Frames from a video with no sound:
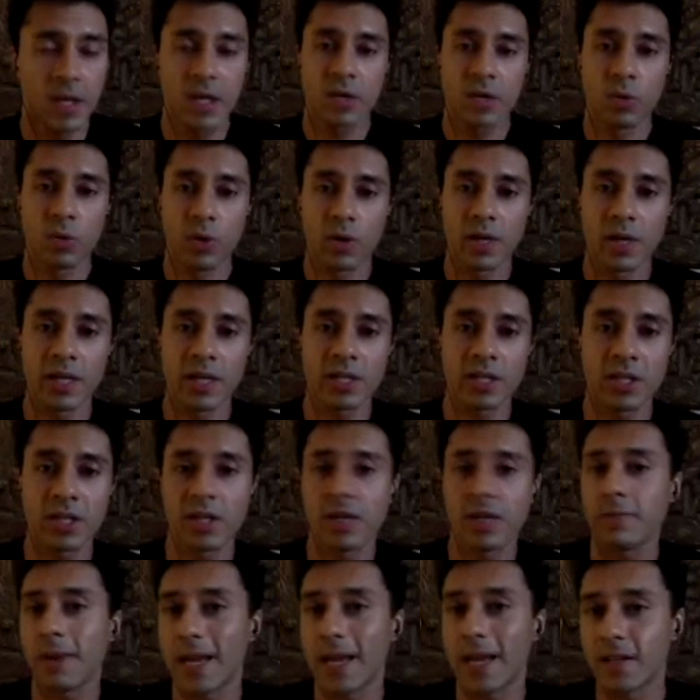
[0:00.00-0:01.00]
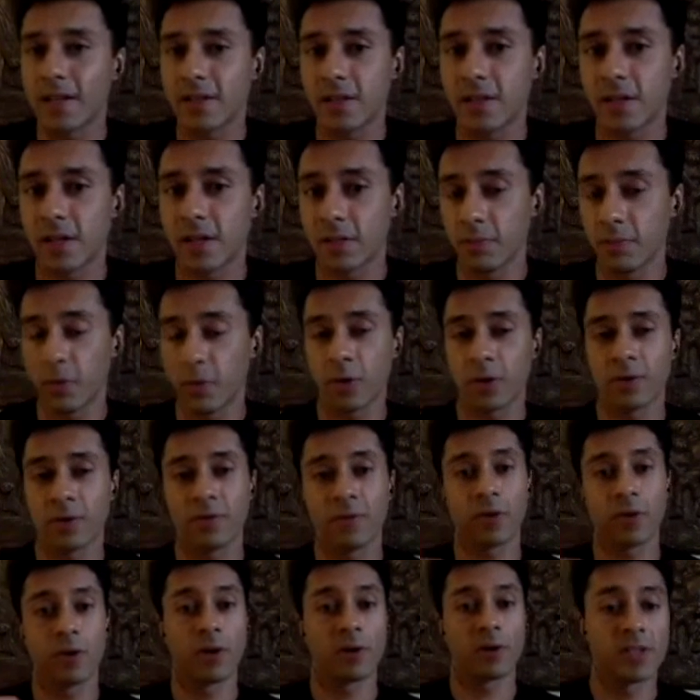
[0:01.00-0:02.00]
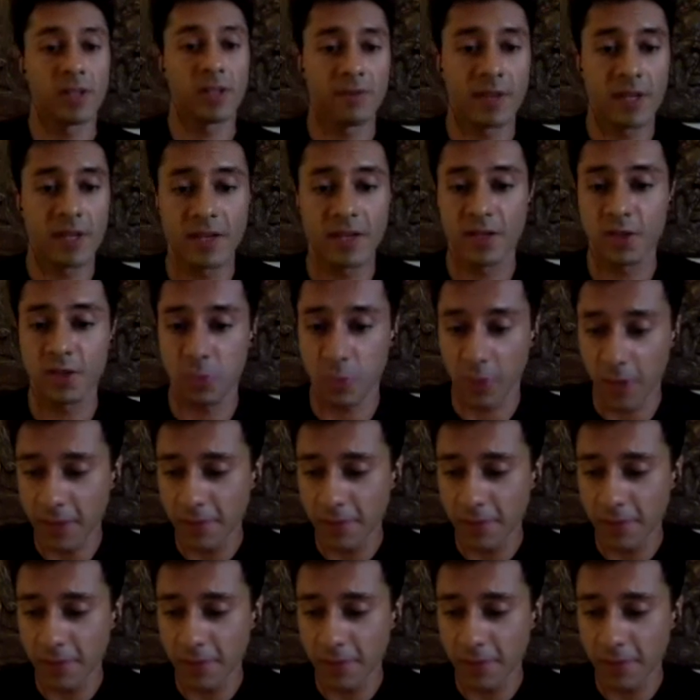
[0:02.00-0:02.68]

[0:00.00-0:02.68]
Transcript: Coordination and balance are important for longevity as well,